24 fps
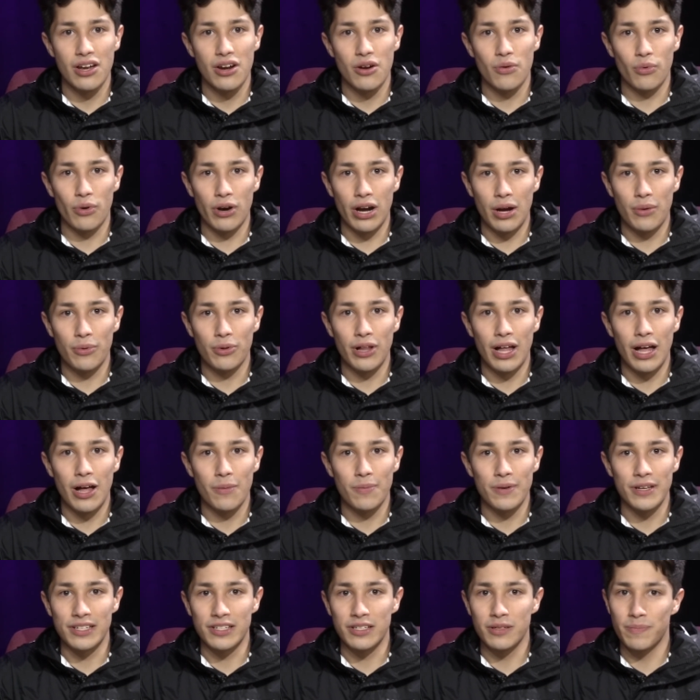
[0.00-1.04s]
where I will
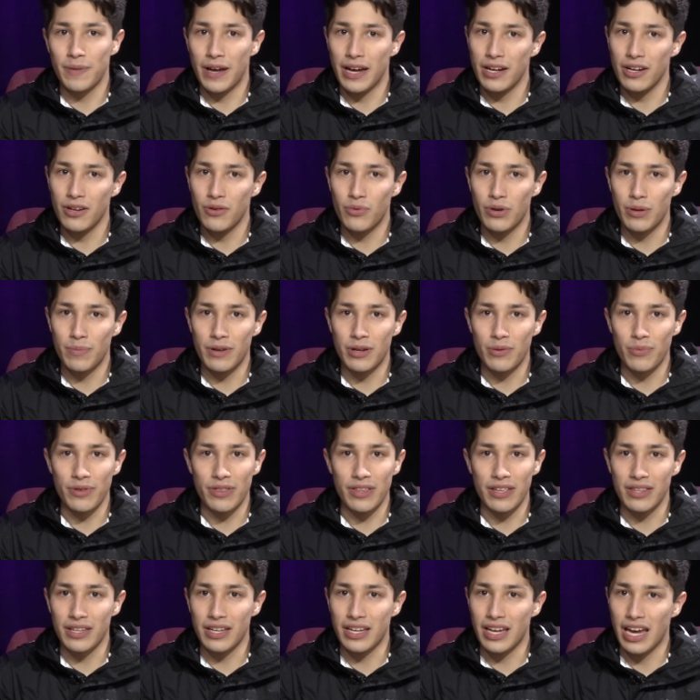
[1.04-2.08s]
help Hispanic women
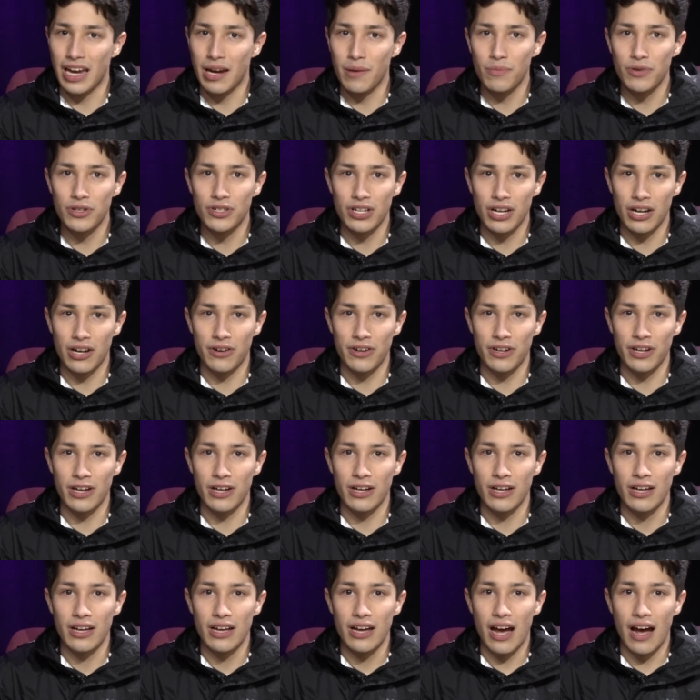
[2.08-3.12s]
within the Cambridge area
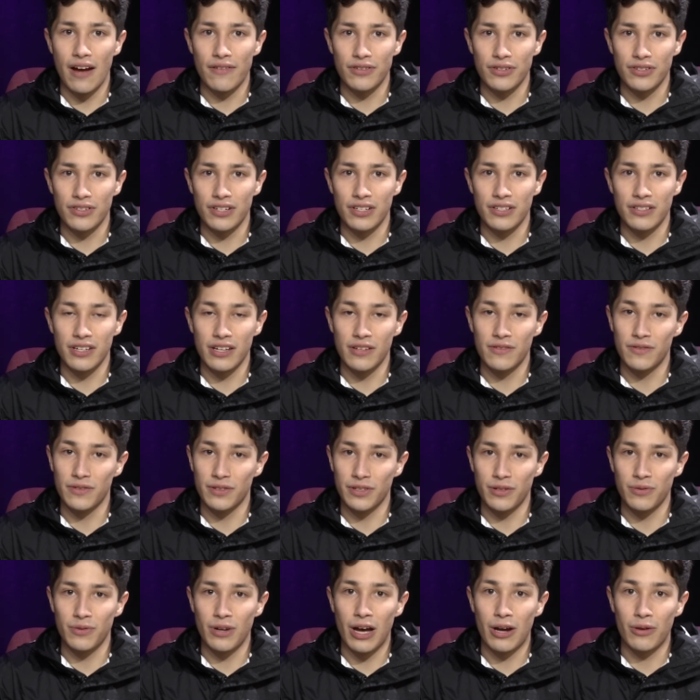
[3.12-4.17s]
after
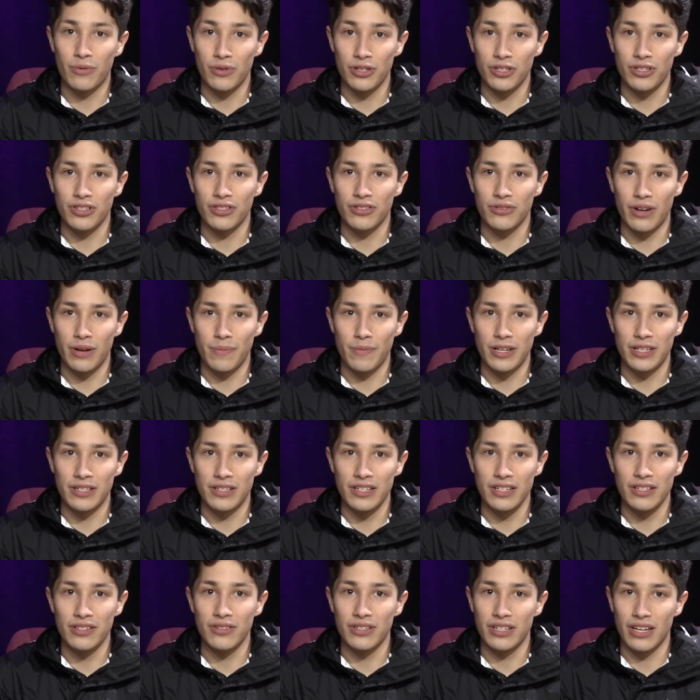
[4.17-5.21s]
successfully outreaching to
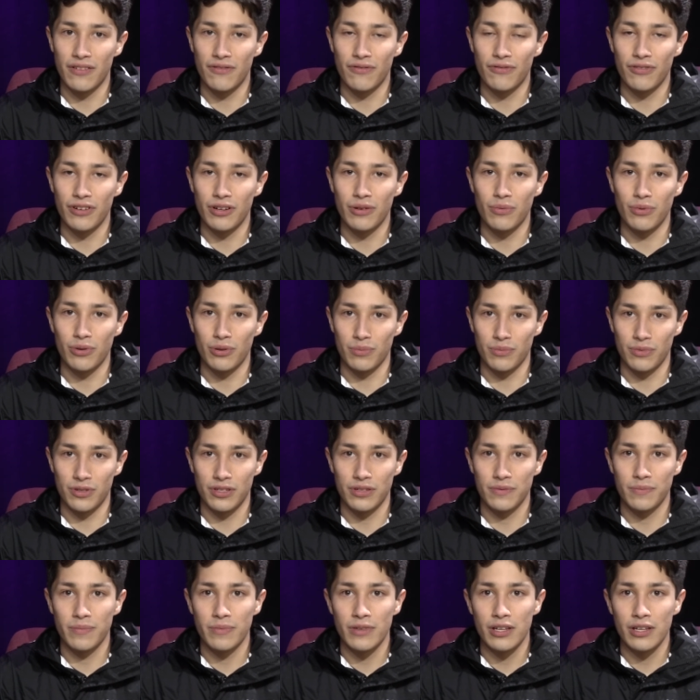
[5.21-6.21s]
MIT to get free rooms.